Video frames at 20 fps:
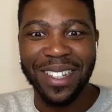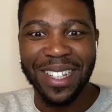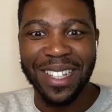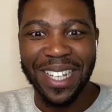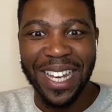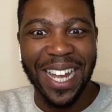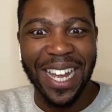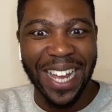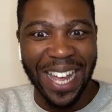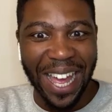
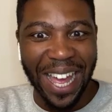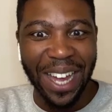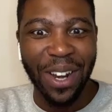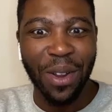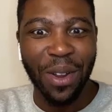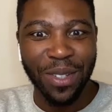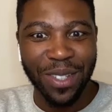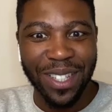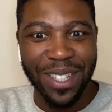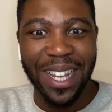gonna get
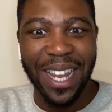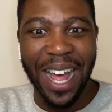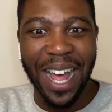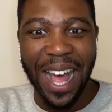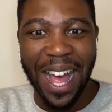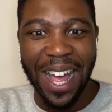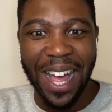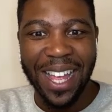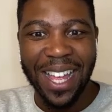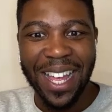close to
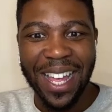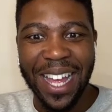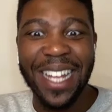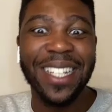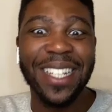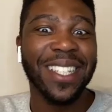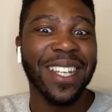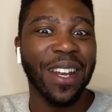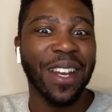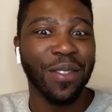that,
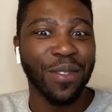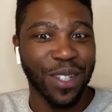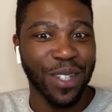instead of